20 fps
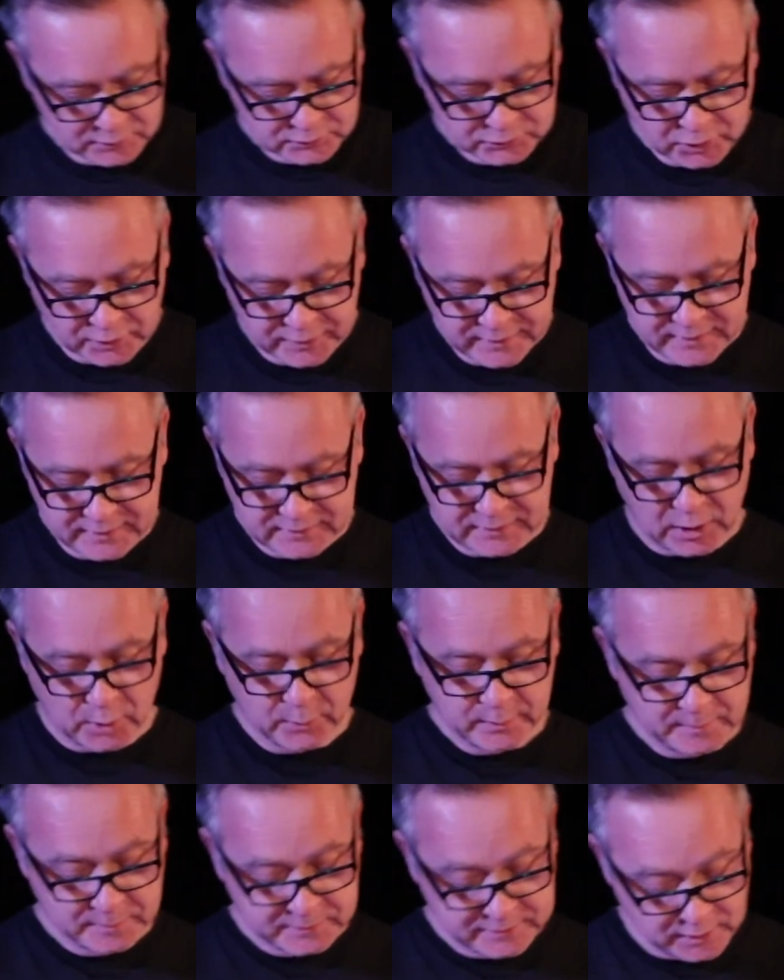Johnny had
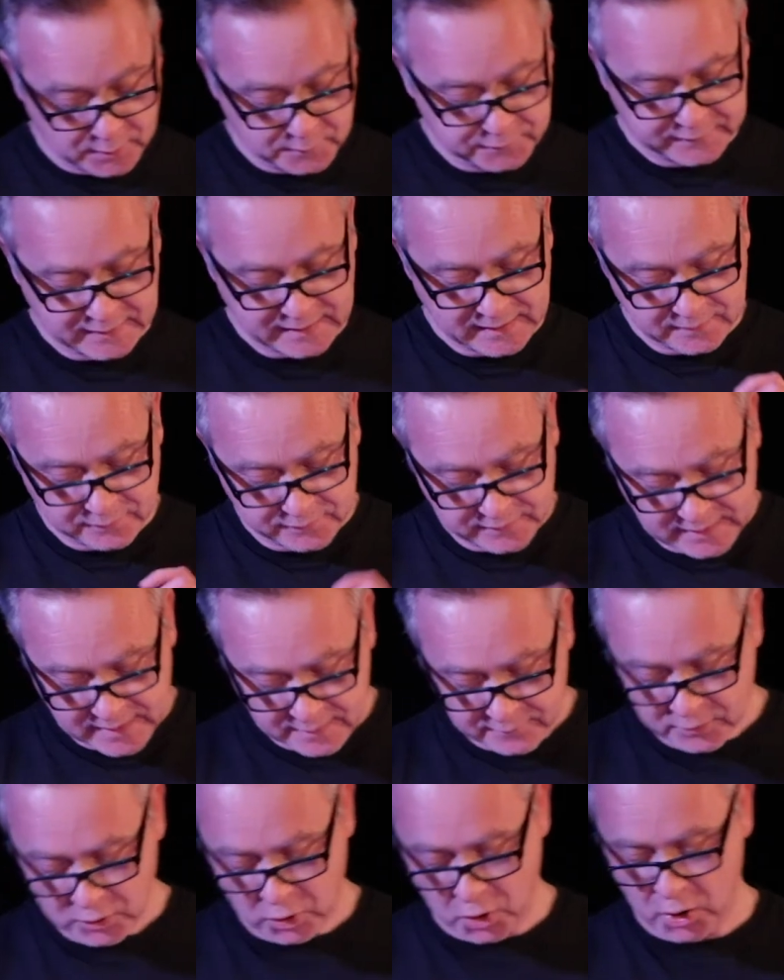told himself that if he
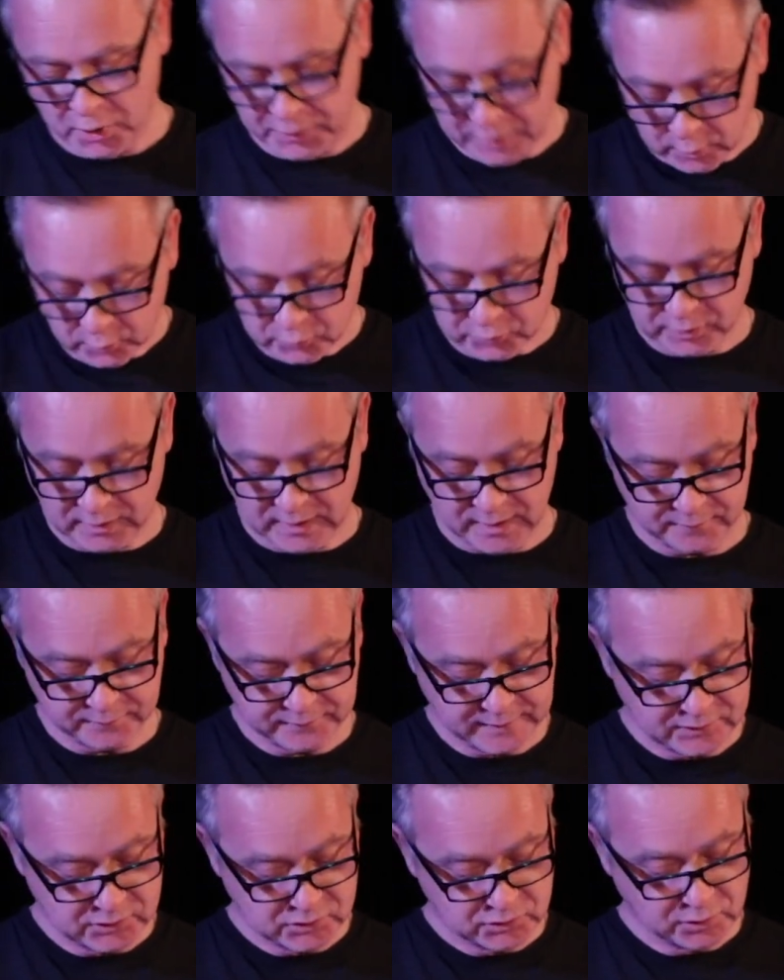ever got an ultralove,
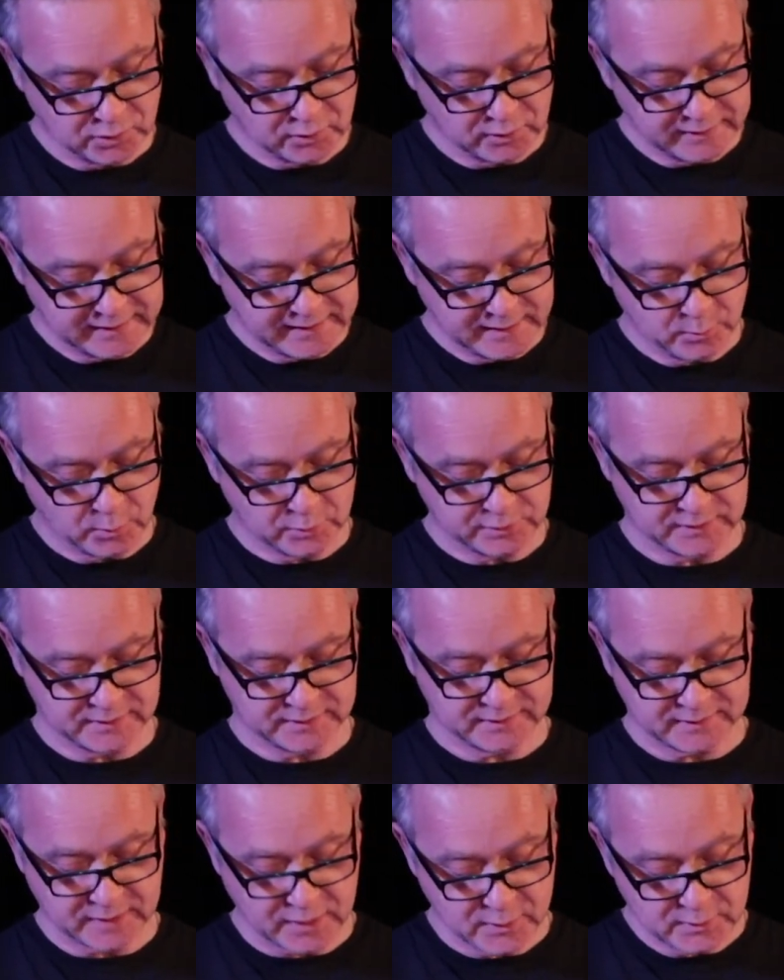then surely he wasn't
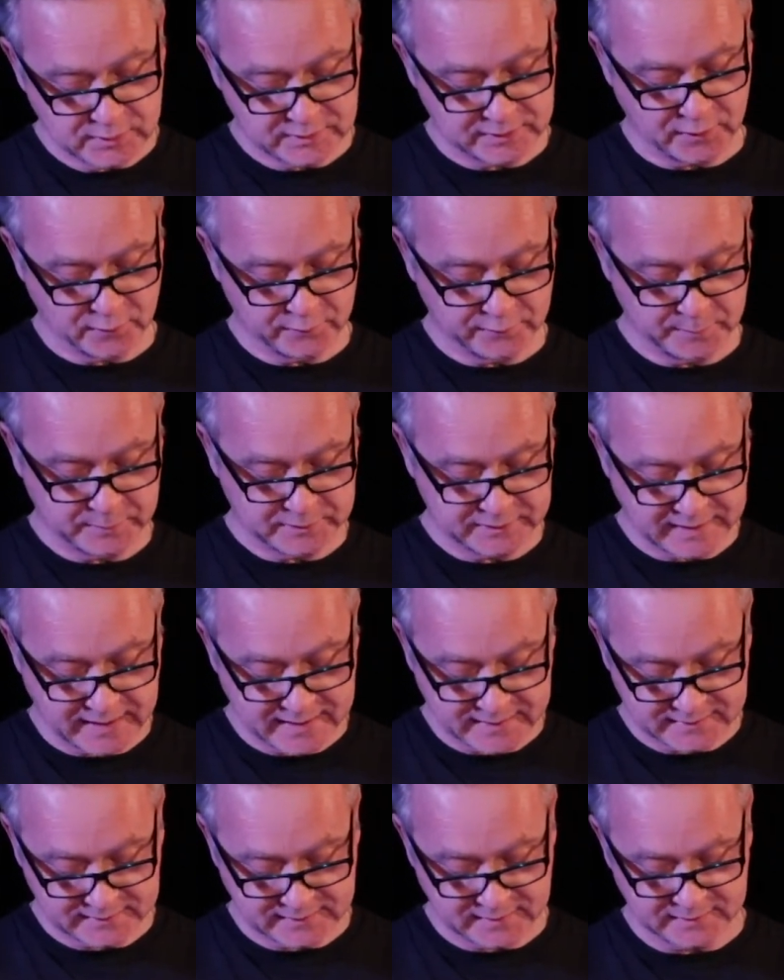so
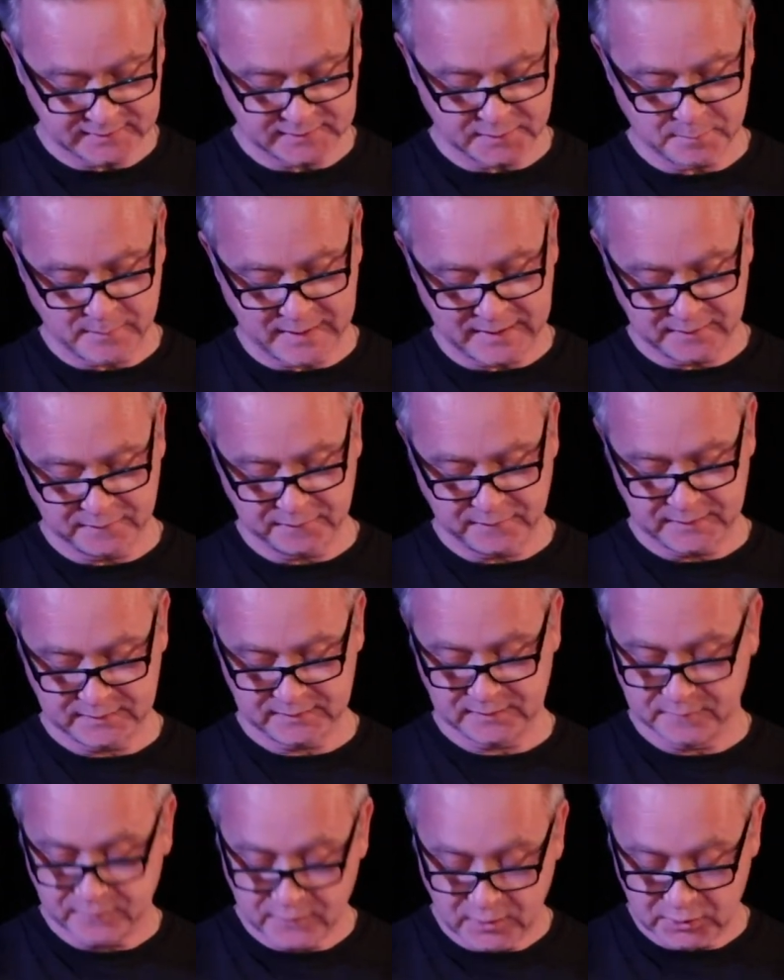self-obsessed as to
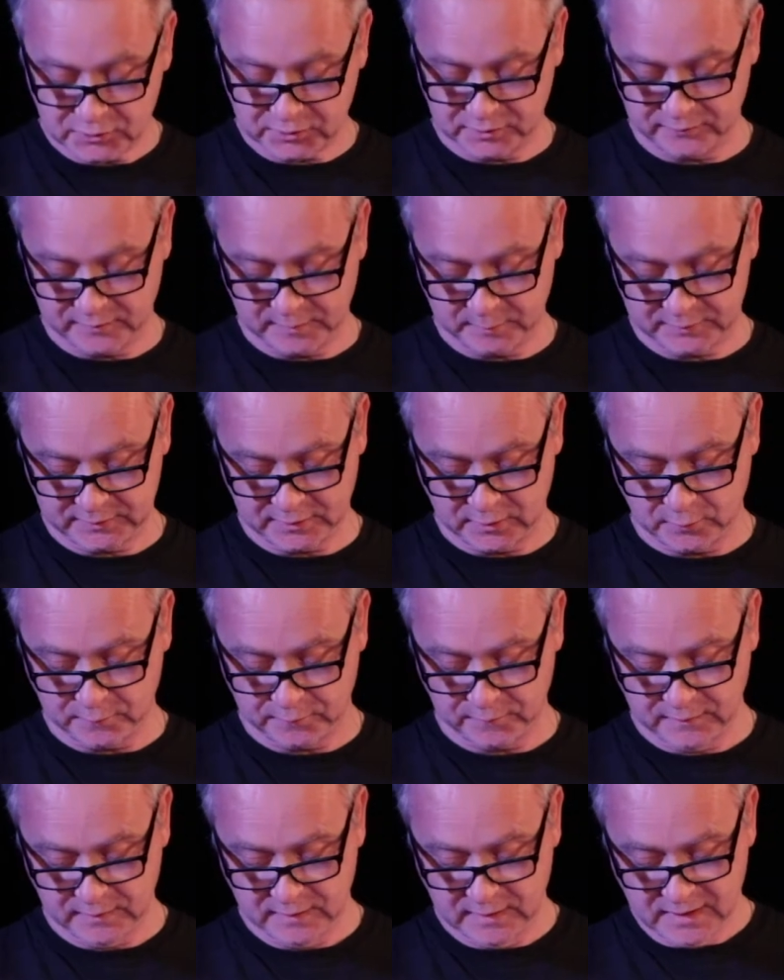manifest a version of
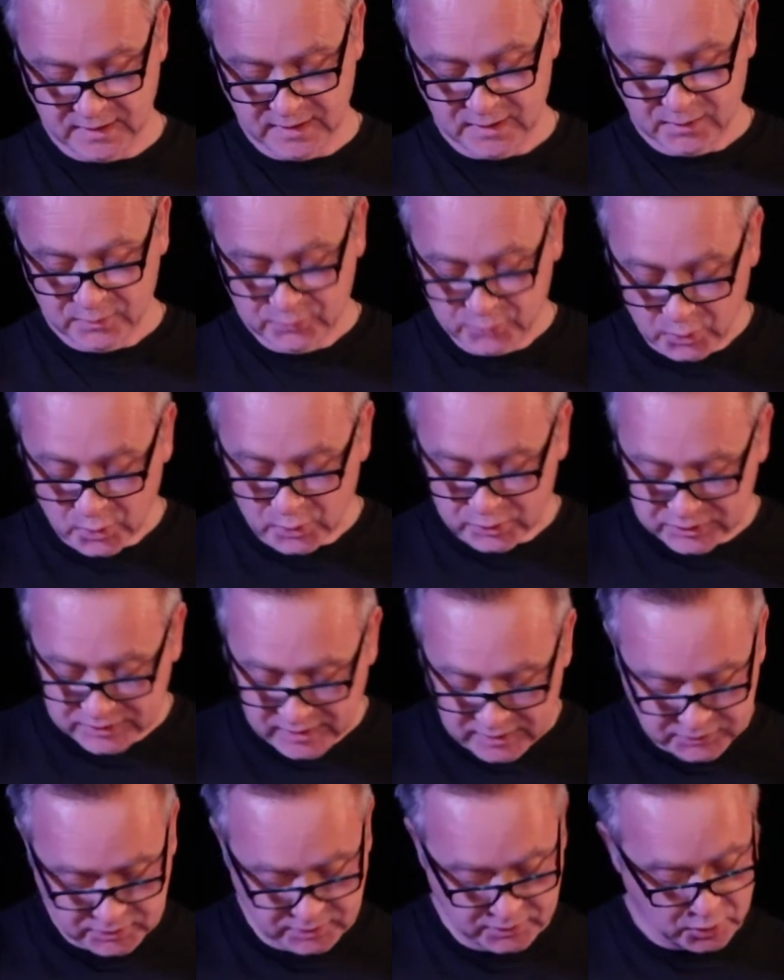himself, nor
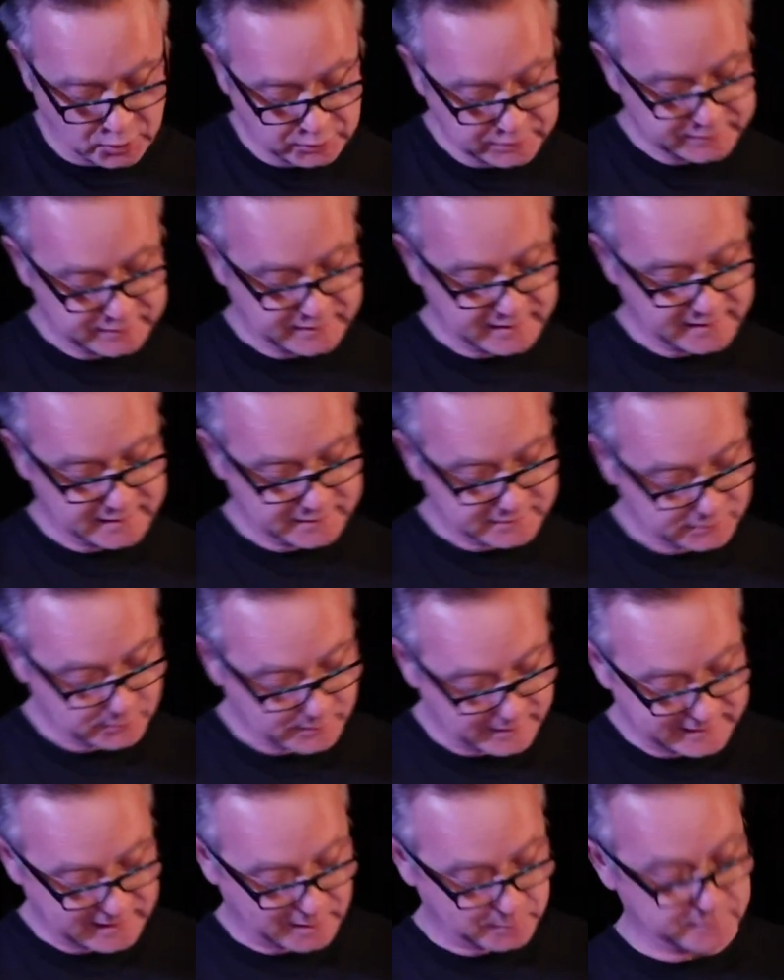such an oddity as
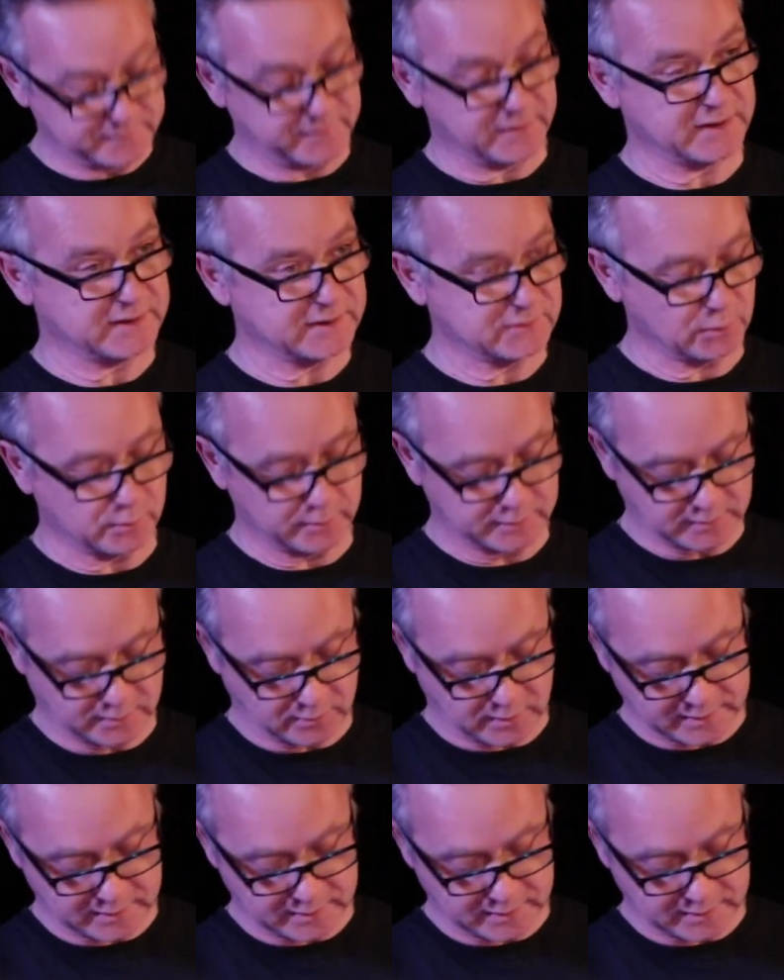to end up with a historical